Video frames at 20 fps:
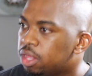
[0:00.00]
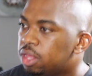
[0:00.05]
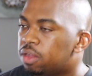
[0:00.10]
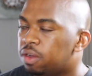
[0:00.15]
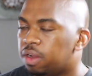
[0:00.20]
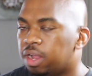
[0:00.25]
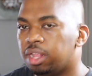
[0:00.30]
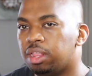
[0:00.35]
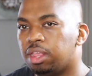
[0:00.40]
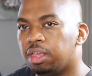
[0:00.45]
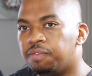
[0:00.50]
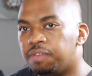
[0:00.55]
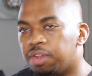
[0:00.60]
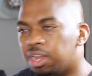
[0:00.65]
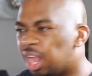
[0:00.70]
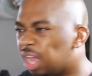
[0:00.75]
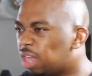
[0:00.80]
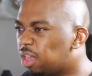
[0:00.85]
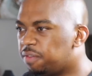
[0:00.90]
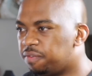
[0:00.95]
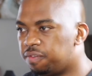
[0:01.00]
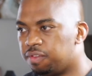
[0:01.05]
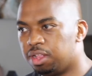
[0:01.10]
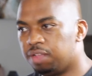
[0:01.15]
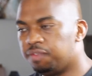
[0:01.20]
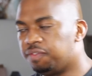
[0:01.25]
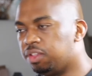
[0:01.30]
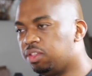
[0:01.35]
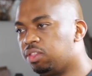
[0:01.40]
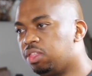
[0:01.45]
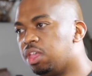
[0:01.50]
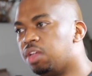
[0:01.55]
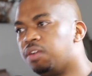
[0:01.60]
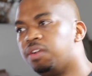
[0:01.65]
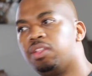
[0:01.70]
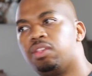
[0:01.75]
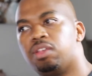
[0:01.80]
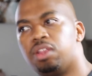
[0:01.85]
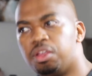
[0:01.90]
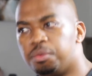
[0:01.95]
Right? Even if it's
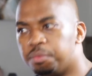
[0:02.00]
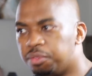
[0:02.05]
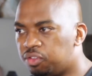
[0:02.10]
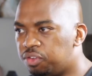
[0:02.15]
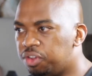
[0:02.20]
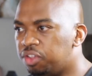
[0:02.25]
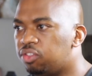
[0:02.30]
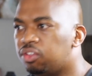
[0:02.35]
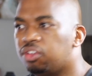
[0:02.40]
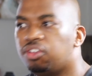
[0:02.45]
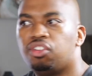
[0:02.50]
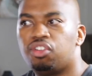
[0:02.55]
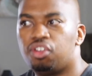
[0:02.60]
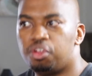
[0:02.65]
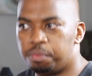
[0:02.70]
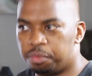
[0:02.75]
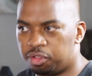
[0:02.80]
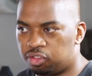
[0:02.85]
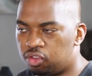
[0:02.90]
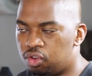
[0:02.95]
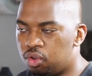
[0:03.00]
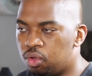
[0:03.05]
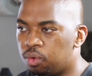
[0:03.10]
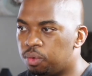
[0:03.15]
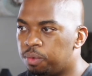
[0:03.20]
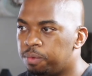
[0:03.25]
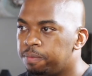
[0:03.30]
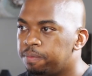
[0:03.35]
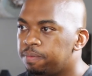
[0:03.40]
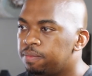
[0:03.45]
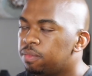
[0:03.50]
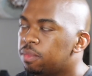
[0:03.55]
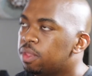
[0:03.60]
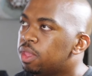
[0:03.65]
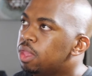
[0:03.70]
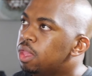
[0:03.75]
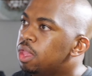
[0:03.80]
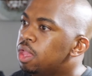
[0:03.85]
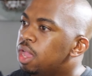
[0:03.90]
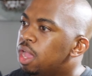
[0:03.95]
theoretical, you must research it, you must know.
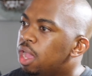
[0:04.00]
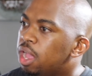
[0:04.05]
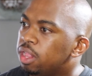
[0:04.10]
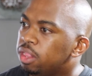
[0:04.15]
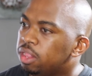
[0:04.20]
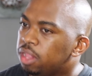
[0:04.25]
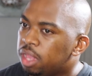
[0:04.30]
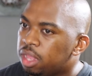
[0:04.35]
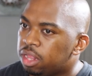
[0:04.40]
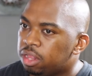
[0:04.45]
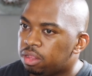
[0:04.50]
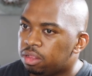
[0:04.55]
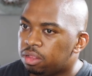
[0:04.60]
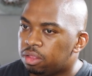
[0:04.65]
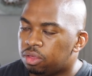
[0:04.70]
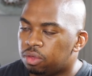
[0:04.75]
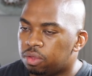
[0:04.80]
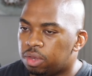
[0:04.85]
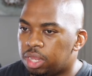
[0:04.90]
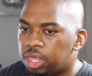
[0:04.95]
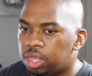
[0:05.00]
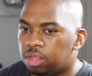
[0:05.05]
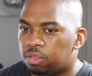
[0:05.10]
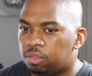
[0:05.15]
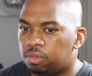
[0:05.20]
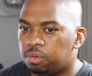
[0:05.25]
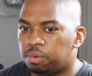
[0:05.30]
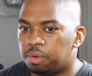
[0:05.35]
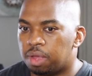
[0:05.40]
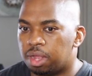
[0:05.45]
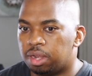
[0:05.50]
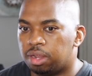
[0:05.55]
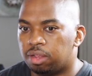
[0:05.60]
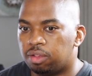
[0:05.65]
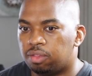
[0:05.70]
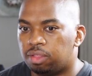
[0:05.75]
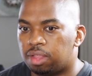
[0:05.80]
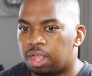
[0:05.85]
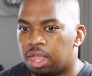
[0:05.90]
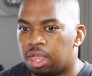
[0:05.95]
And then you need to
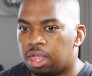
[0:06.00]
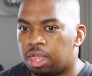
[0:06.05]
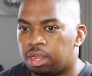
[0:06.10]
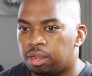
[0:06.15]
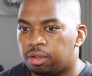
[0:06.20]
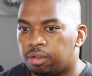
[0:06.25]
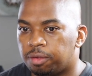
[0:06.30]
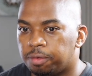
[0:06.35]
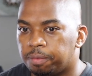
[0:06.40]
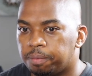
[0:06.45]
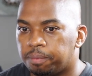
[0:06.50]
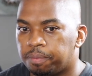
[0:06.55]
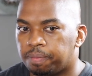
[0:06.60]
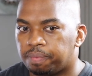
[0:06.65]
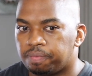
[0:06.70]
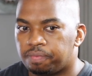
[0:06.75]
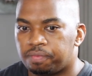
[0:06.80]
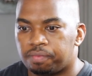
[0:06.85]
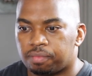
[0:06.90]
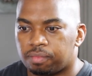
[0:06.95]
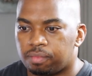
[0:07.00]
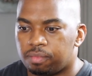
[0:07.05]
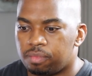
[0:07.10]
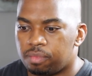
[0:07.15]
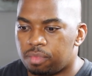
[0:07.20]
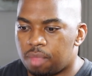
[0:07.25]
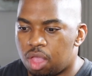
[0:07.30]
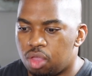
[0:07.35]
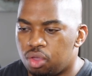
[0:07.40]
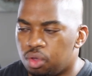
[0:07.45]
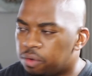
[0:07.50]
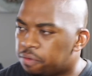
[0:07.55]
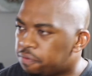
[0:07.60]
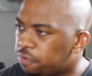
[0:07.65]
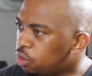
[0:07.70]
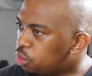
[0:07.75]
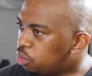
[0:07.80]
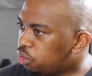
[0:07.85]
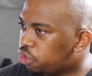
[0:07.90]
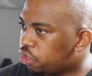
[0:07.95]
understand your
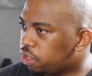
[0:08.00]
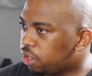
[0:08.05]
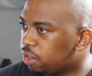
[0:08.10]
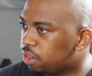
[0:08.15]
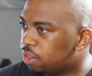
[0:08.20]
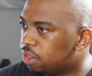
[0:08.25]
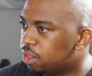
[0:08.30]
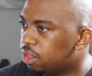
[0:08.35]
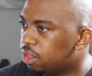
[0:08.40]
flow sheet.